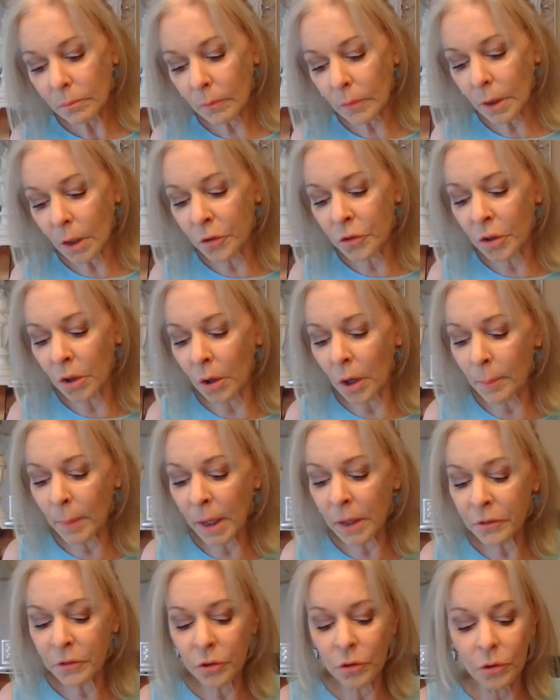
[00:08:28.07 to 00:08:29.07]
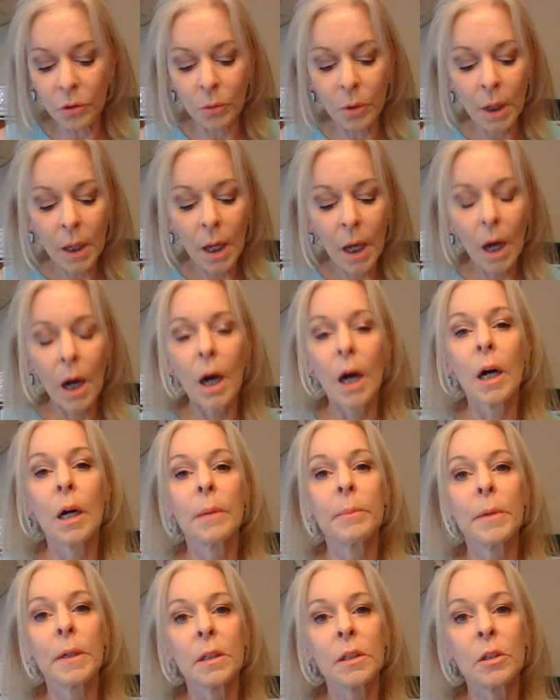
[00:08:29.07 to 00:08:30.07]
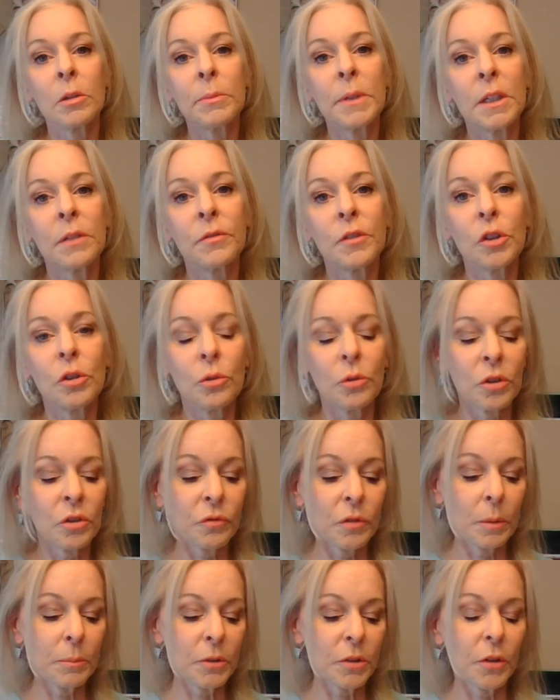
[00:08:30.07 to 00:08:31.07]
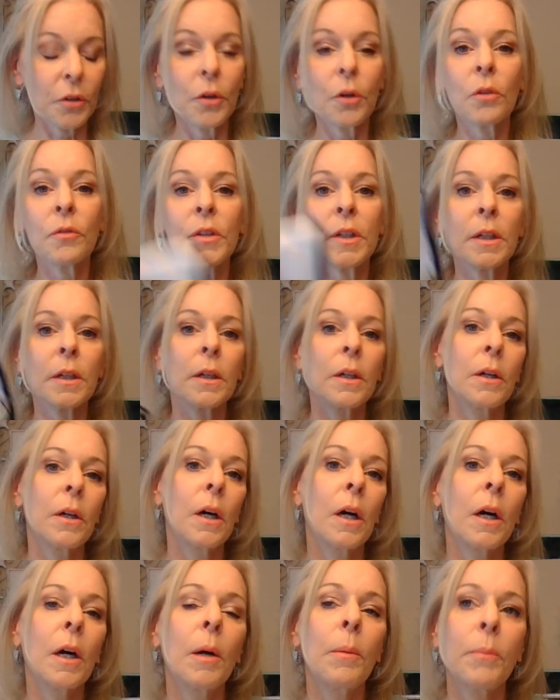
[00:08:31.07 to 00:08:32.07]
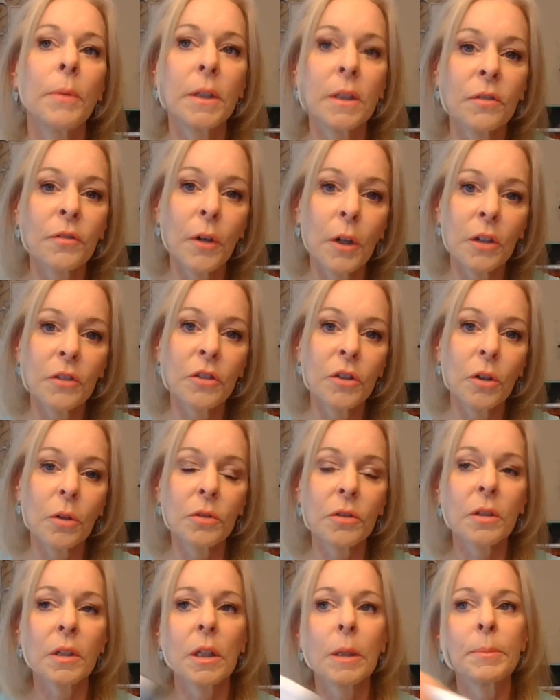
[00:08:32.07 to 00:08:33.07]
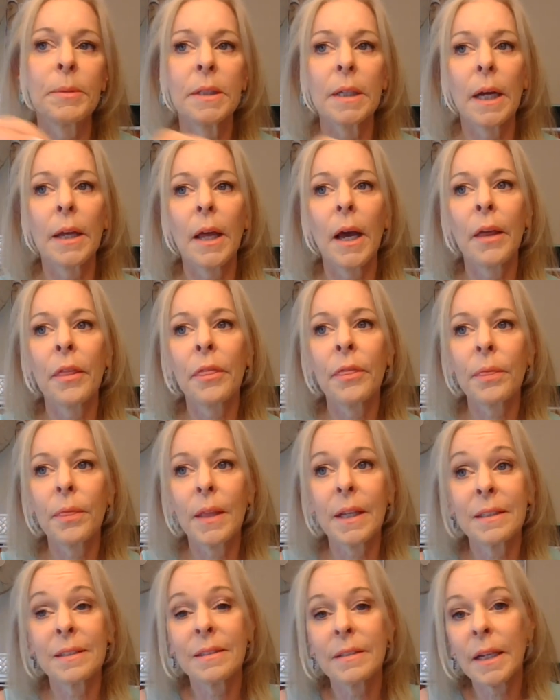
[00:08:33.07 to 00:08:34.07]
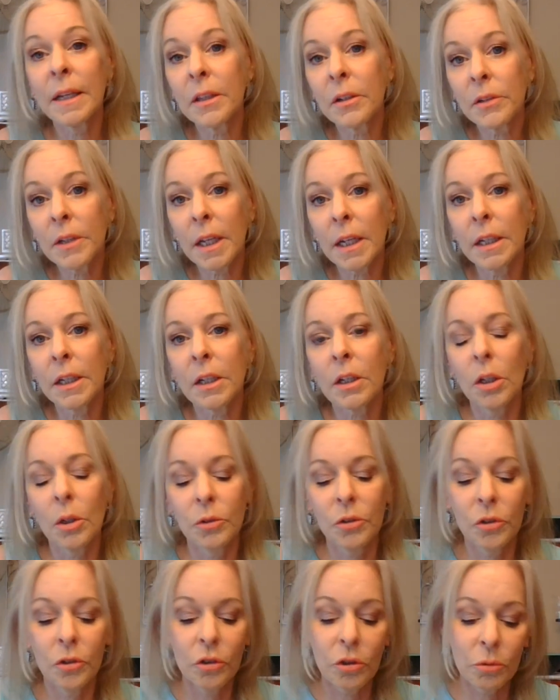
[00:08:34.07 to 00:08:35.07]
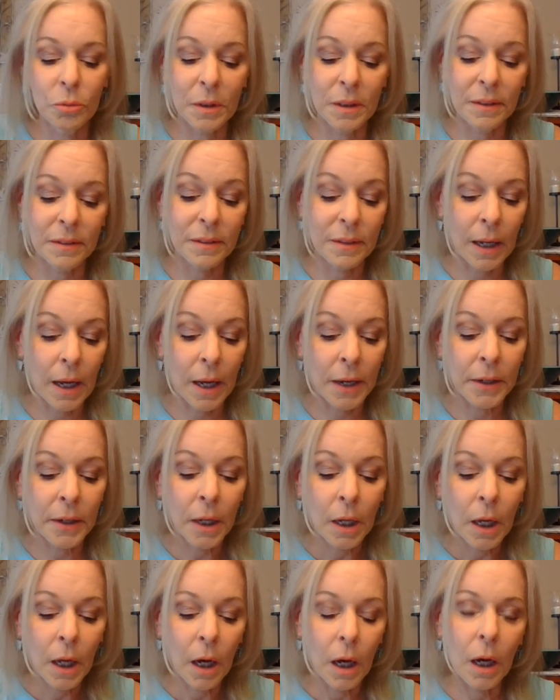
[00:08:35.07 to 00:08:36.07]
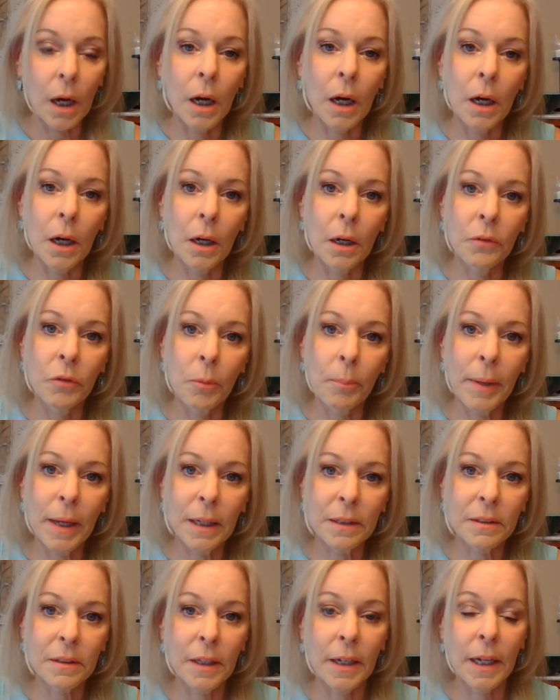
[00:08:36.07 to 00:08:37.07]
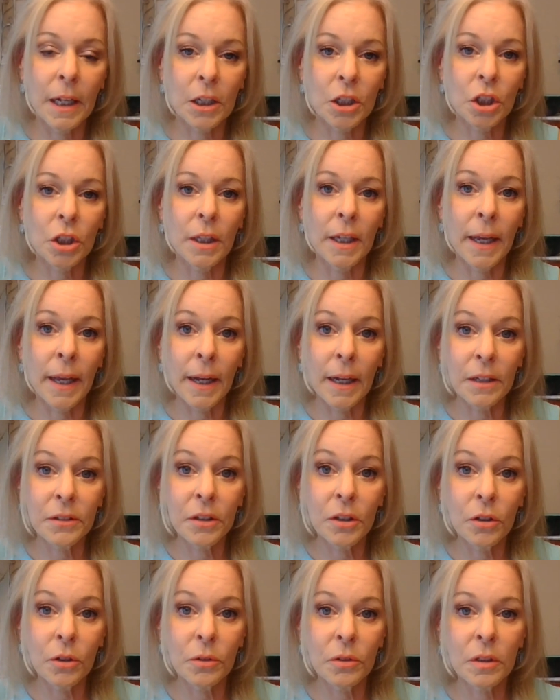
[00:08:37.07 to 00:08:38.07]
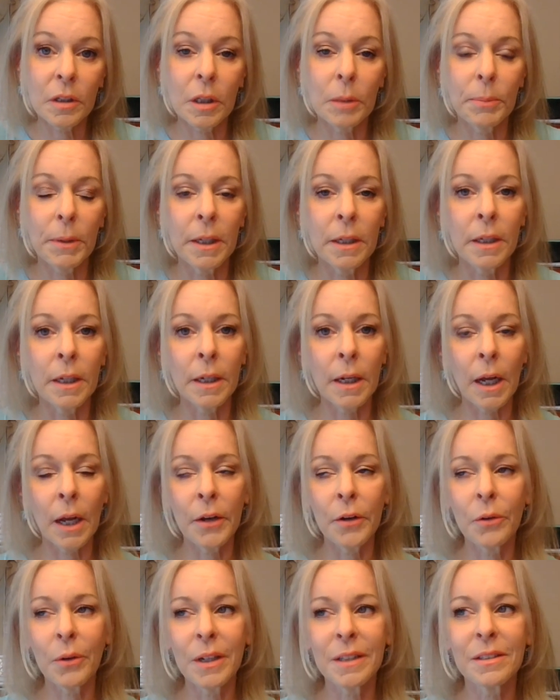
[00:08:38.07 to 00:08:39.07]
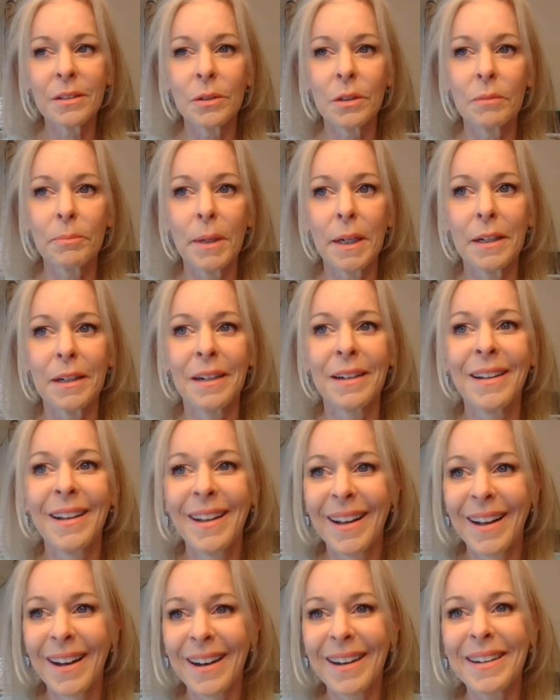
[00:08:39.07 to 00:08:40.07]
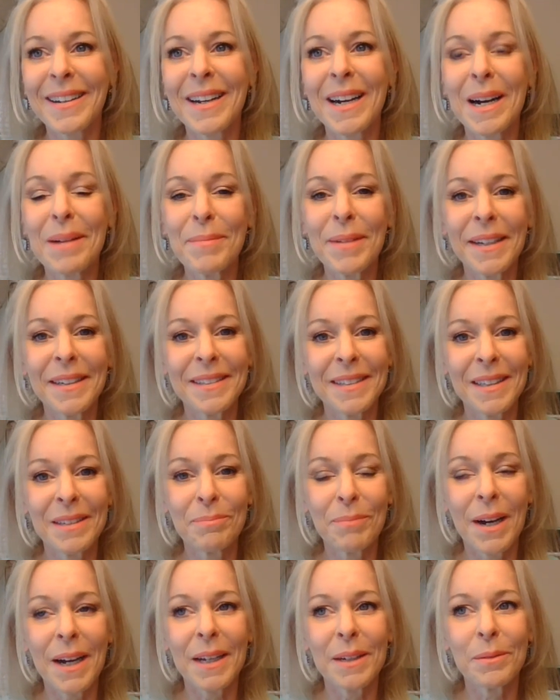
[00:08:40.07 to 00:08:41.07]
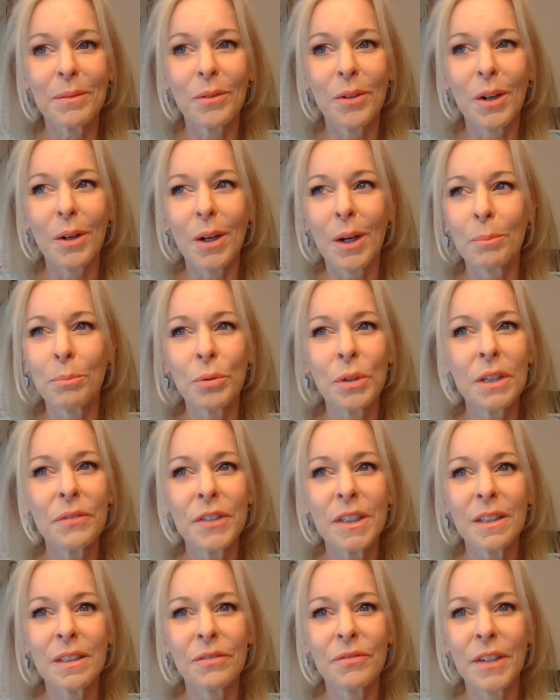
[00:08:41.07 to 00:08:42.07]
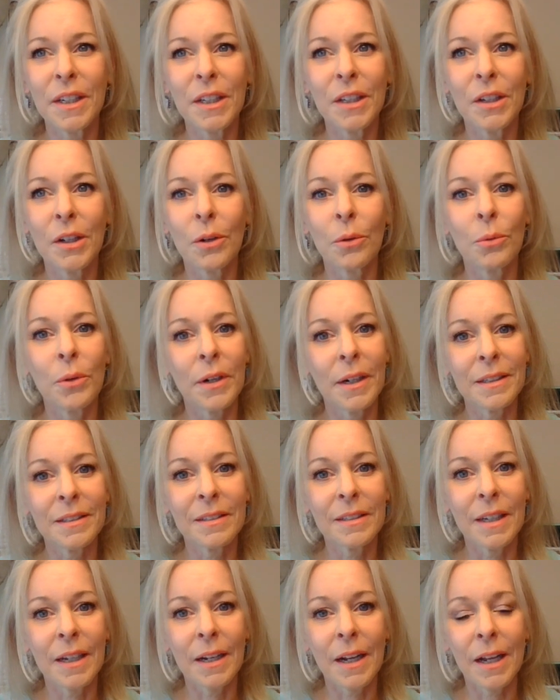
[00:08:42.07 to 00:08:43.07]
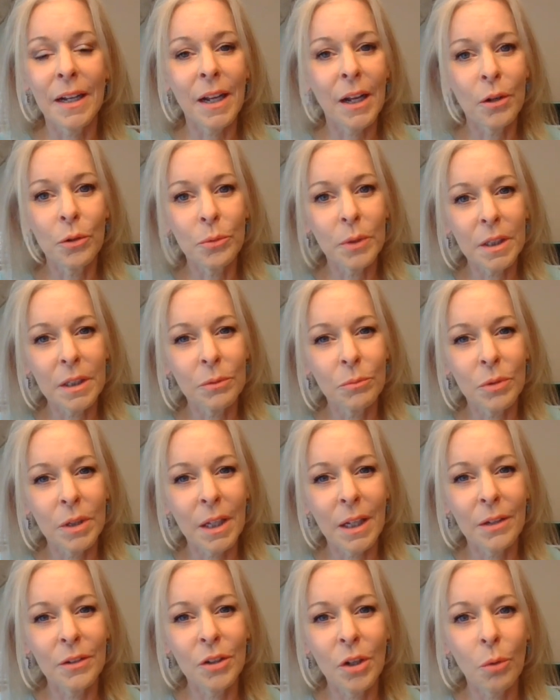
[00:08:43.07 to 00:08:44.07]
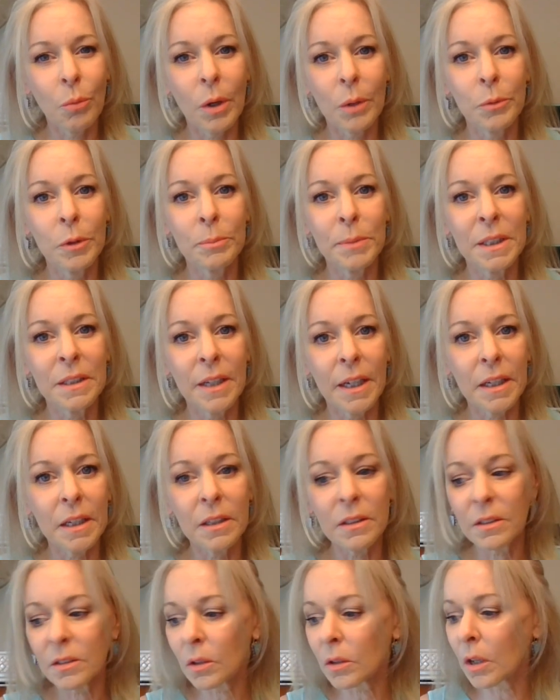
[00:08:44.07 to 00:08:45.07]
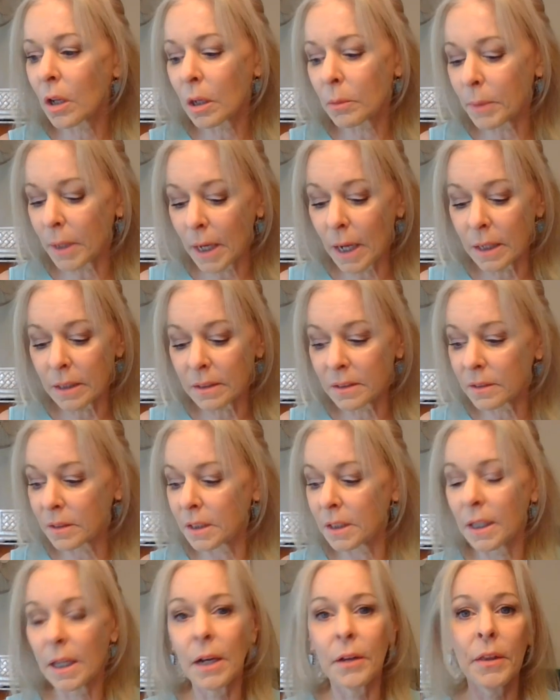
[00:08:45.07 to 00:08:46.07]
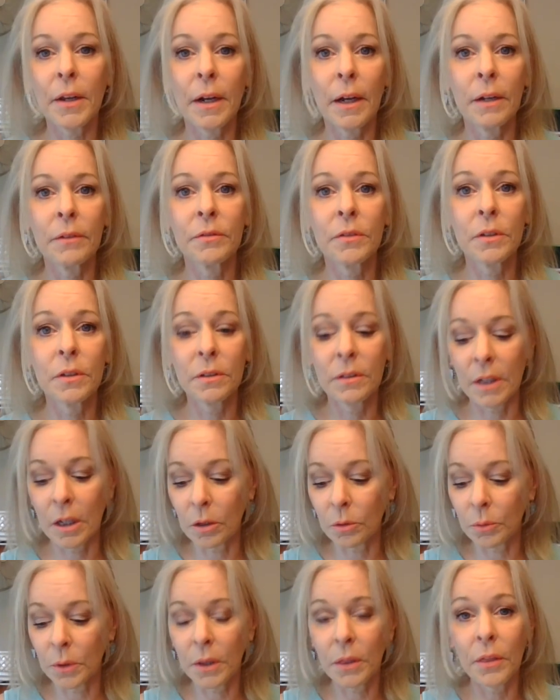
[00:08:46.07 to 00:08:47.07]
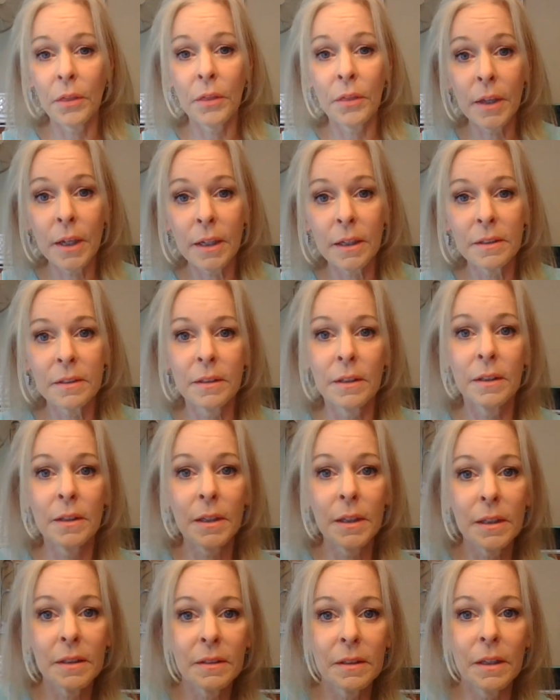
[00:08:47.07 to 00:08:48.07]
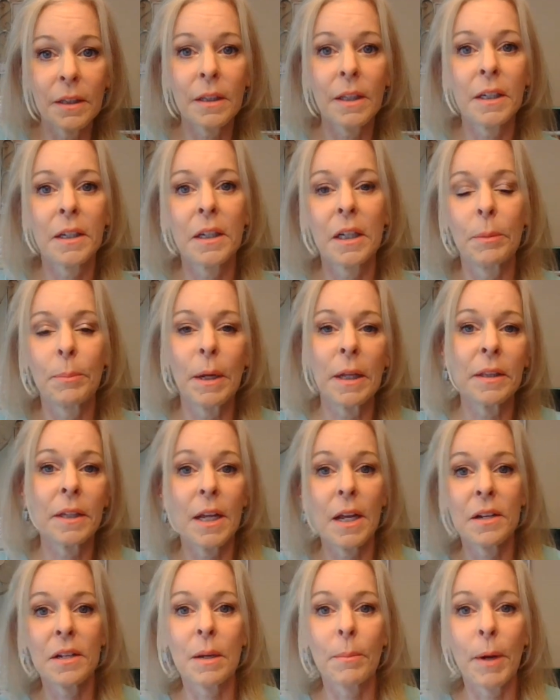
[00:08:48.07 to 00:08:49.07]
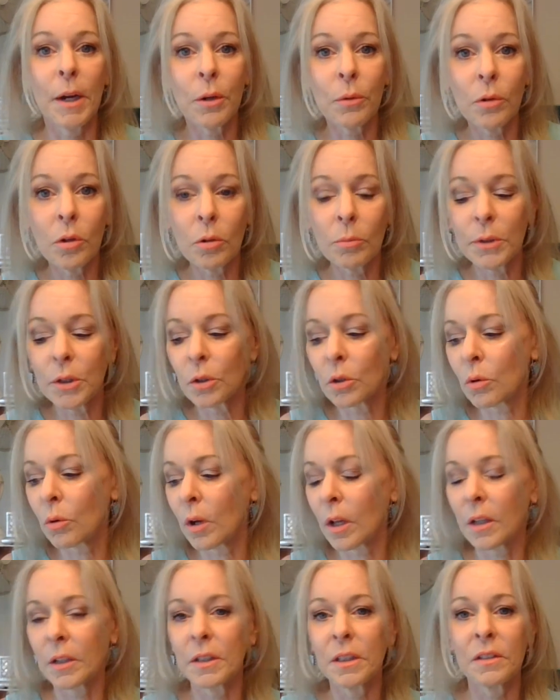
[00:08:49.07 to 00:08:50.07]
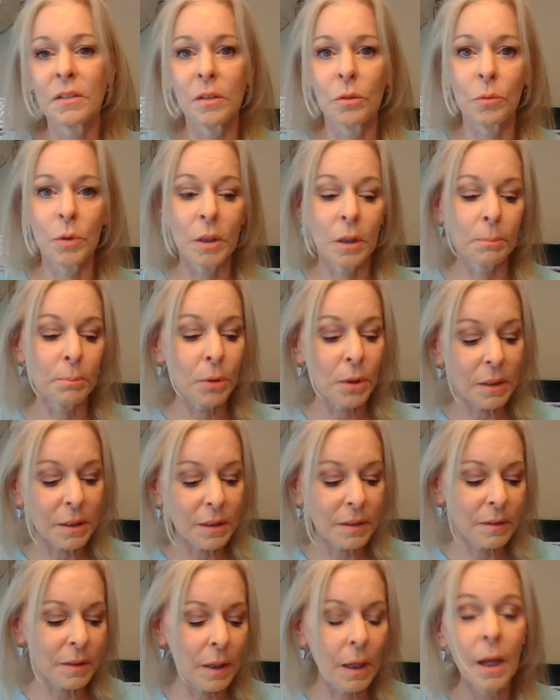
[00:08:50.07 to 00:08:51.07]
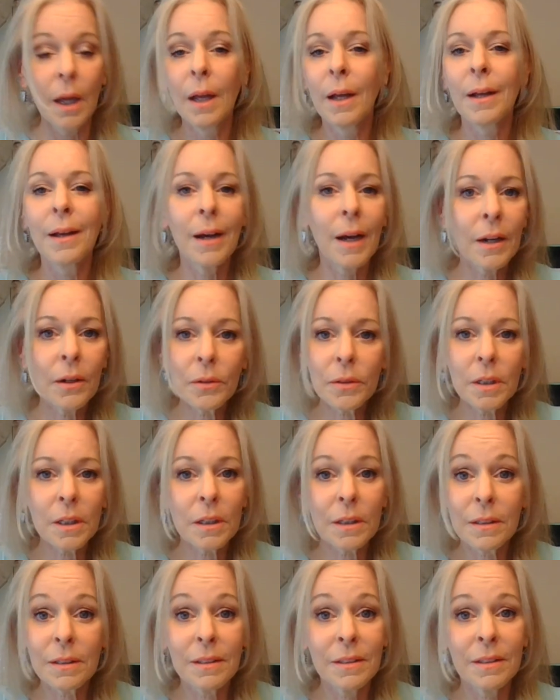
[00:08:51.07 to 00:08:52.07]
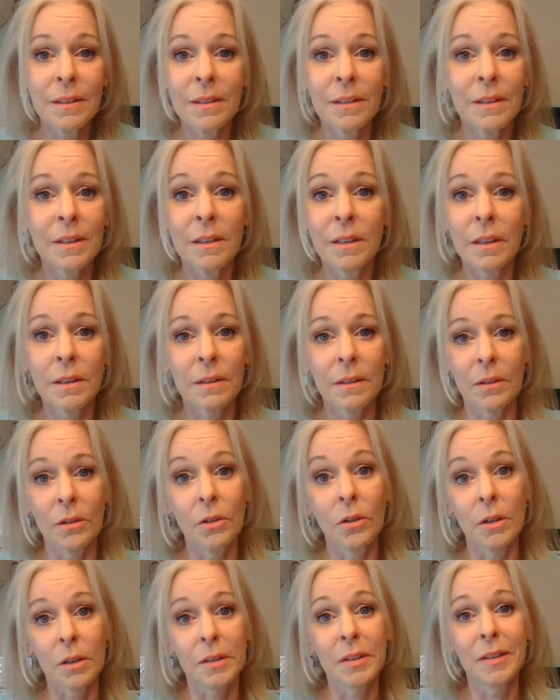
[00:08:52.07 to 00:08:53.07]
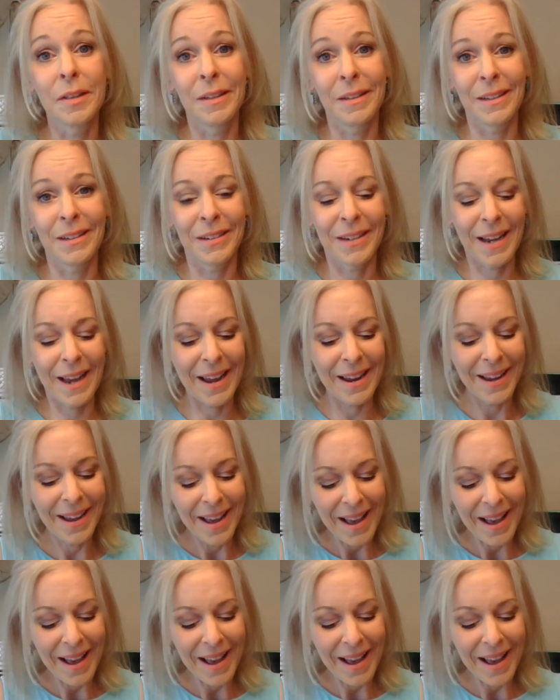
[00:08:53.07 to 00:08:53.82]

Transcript: So I'm on to um, a little bit of news from Sonovia um, as far as nose clips. I, I, they say they're getting closer to a design uh, of a mask that actually has a nose clip in it. I know I sort of made a, a comment in my uh, previous video where I said I, I don't really real know what would be taking so long, but honestly, now that I've dealt with this and this and thinking about the antimicrobial qualities and where to put this, I don't think this is as easy as it looks, okay?